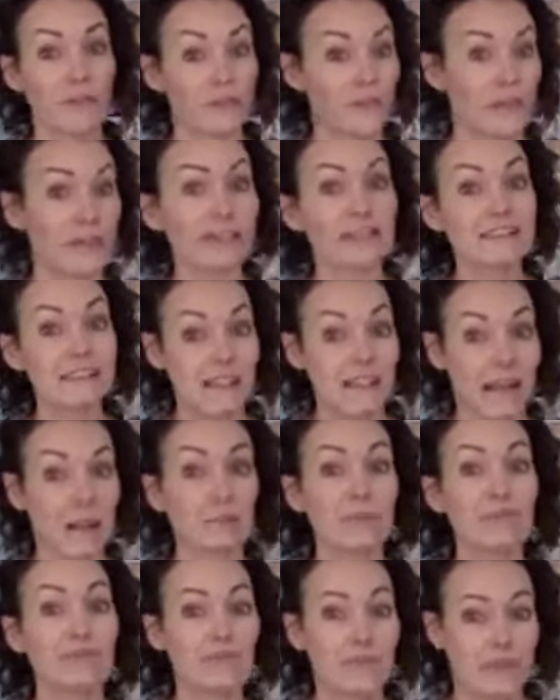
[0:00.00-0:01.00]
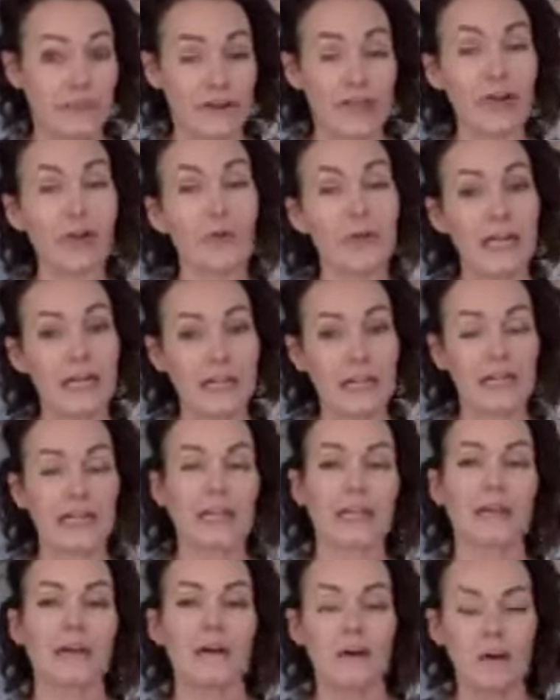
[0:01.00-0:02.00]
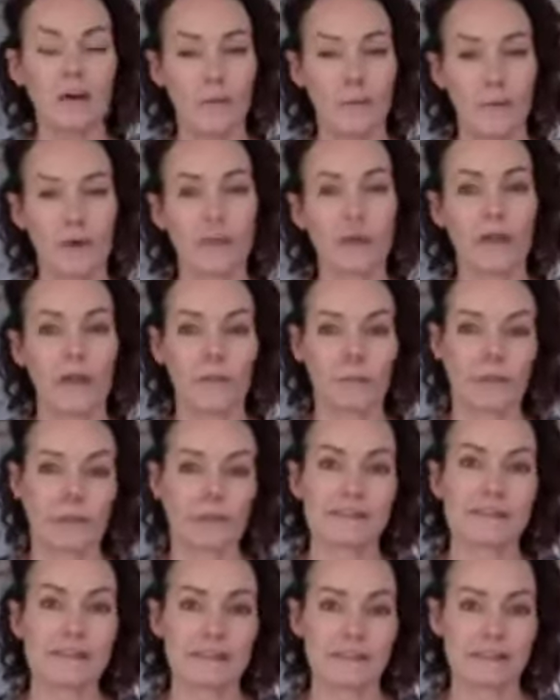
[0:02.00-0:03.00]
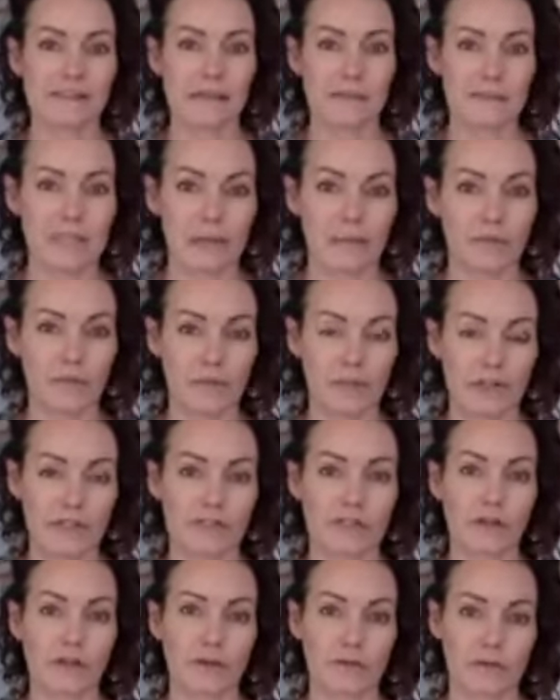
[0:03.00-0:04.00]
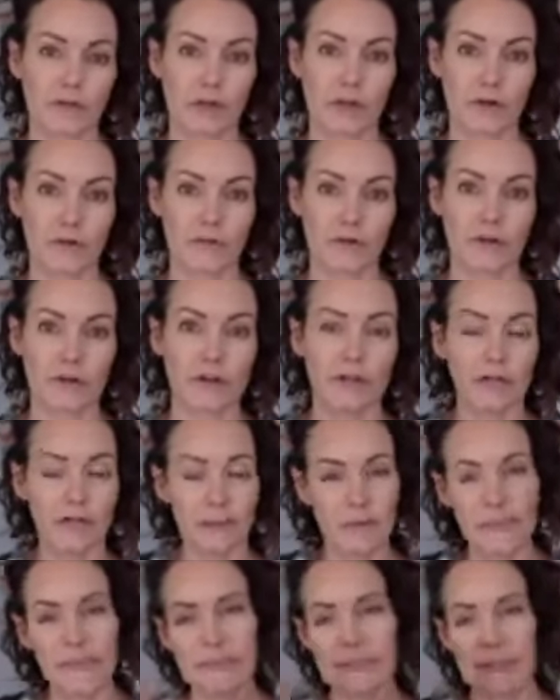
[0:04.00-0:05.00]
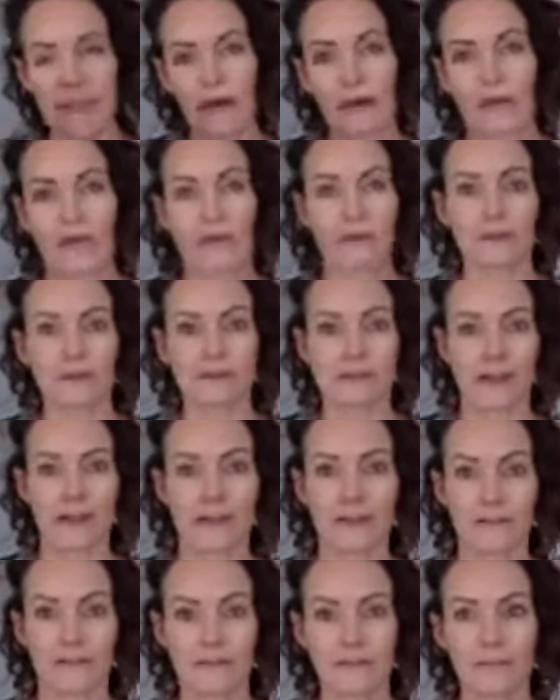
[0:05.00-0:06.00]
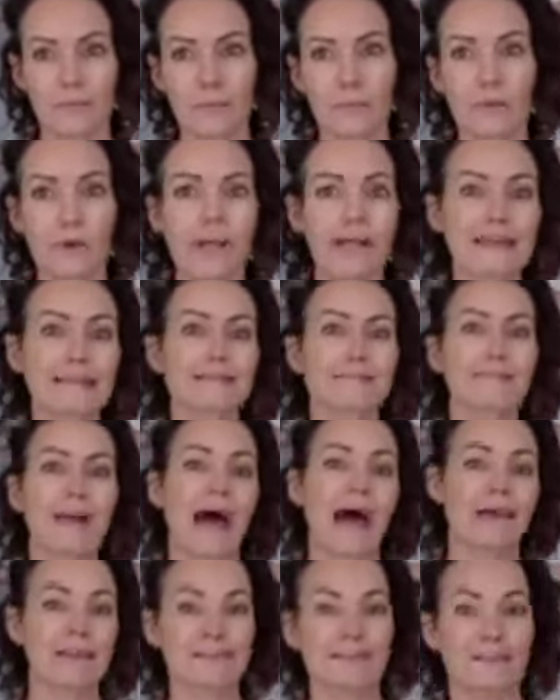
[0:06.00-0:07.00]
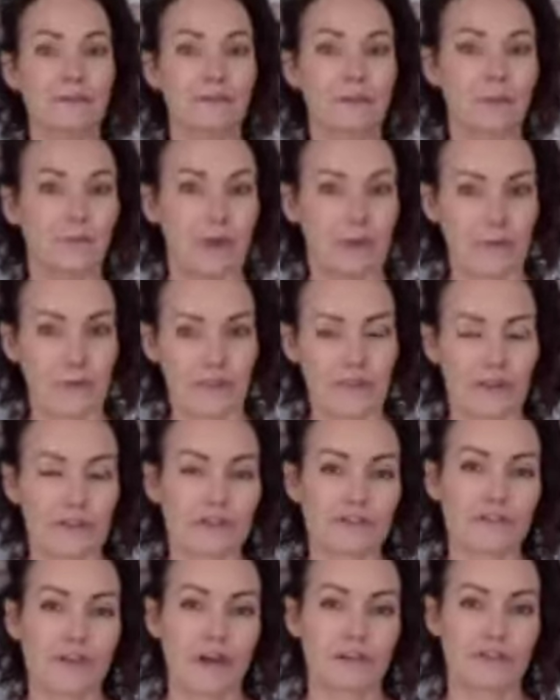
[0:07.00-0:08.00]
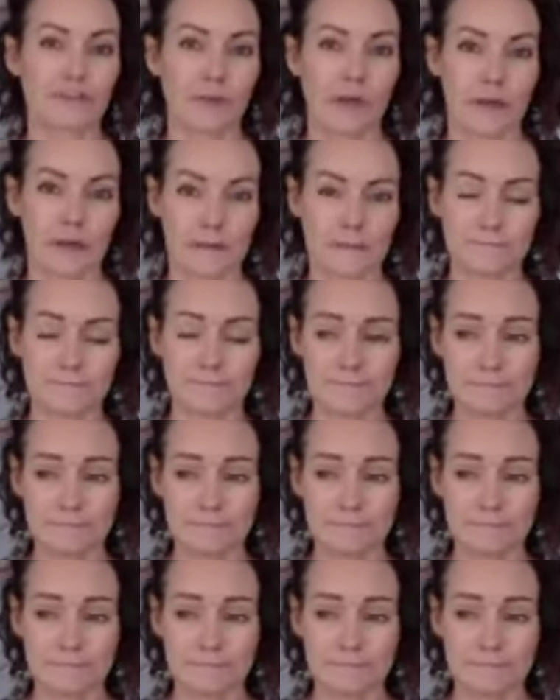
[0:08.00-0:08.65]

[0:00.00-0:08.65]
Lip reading: Things happen very quickly when you're able to see the same type of person over and over. But these outliers kind of bring us back to when we first graduated